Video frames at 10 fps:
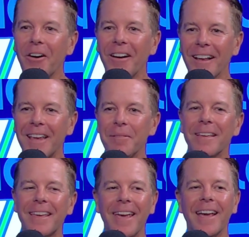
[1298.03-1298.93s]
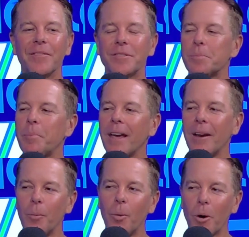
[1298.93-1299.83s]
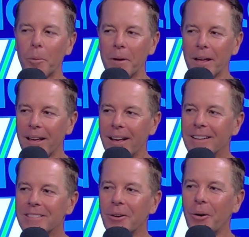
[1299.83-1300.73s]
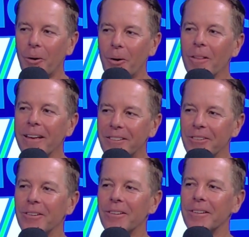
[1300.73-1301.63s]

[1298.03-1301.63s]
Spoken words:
No, to keep the King of Spain warm. So all they